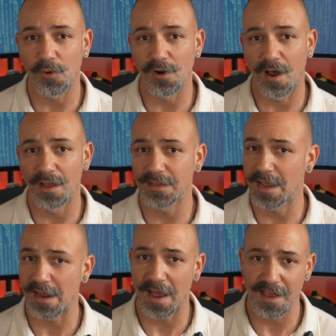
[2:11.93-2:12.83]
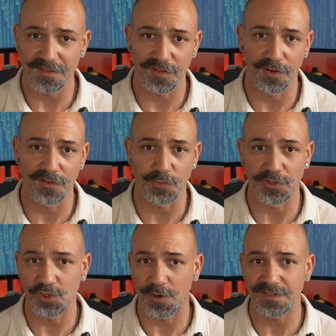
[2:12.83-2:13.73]
or online ISOs with
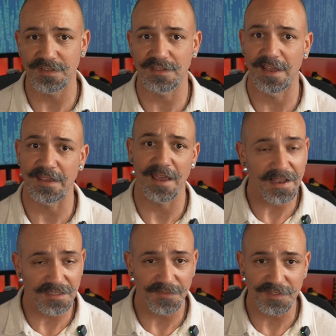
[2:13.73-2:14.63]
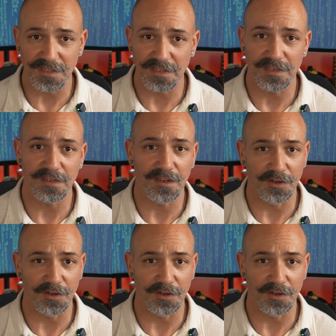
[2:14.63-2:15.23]
choices like XFCE,